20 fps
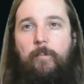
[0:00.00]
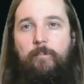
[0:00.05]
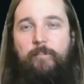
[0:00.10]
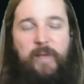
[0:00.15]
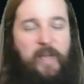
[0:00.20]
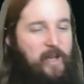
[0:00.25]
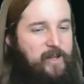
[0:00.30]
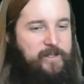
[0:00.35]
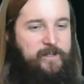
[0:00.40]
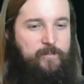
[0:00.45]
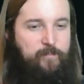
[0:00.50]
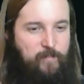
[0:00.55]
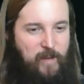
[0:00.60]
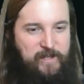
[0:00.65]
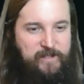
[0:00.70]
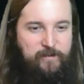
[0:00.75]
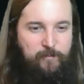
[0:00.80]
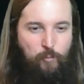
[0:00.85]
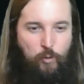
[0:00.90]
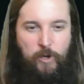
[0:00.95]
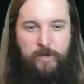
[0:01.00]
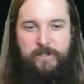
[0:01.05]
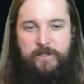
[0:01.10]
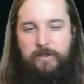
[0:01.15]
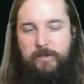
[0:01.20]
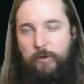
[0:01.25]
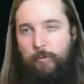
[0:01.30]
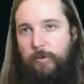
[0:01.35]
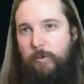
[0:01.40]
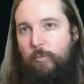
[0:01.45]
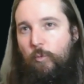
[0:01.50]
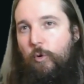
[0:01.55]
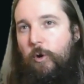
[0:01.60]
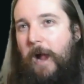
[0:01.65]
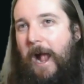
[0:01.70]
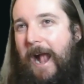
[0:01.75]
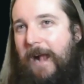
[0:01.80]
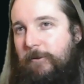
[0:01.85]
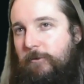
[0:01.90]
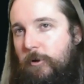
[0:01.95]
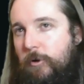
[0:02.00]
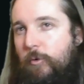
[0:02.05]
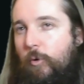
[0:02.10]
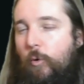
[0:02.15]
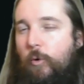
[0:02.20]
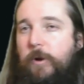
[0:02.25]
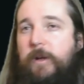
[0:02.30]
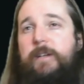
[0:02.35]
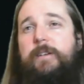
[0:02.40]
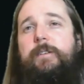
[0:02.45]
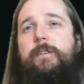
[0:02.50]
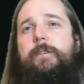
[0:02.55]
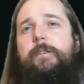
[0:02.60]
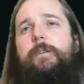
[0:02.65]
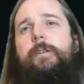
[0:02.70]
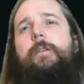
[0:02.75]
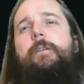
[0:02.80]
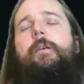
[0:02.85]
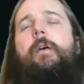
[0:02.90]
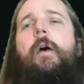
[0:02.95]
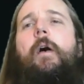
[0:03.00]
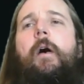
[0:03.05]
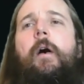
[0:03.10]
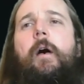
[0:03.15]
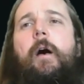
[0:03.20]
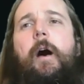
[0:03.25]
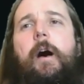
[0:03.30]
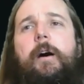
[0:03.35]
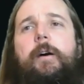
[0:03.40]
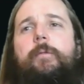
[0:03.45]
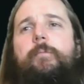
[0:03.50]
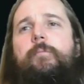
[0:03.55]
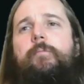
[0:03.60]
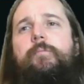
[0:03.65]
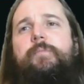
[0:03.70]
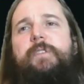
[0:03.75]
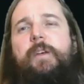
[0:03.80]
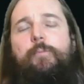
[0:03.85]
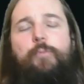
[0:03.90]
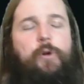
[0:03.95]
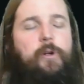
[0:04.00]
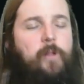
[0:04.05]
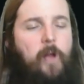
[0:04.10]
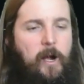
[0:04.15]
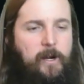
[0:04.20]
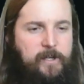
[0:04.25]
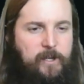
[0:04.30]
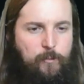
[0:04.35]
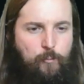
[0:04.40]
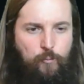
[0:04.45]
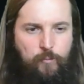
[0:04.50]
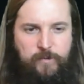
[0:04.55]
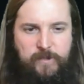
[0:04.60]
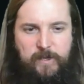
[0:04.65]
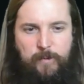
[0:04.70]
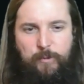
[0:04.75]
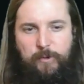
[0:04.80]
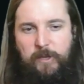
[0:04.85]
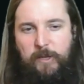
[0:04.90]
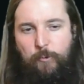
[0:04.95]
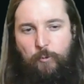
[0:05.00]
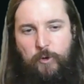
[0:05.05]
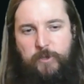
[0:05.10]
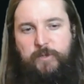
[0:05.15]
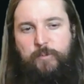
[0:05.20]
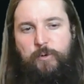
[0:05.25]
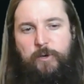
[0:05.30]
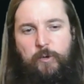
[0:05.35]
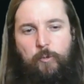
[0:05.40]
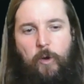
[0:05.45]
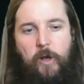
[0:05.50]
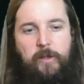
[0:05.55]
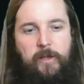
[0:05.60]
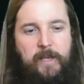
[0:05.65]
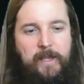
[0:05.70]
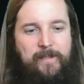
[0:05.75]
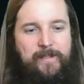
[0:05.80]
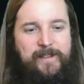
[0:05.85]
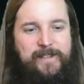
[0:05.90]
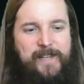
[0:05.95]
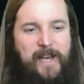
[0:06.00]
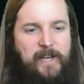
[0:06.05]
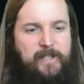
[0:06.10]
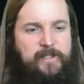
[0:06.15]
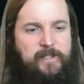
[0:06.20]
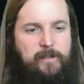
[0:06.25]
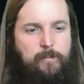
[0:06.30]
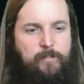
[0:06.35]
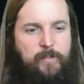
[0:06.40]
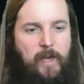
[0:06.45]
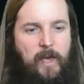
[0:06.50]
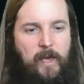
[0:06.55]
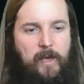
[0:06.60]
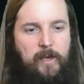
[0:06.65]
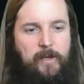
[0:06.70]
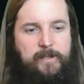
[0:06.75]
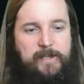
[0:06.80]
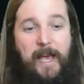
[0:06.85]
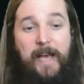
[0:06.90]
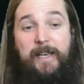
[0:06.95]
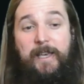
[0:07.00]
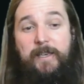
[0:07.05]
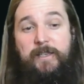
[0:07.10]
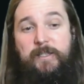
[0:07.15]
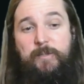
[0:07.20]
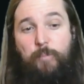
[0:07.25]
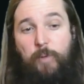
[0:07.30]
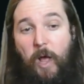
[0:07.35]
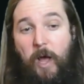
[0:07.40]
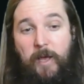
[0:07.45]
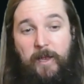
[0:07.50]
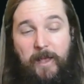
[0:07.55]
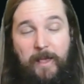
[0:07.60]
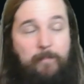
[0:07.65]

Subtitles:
Because best of 1 is a little bit more aggro oriented, Temporary Lockdown typically works pretty well in the tech spot.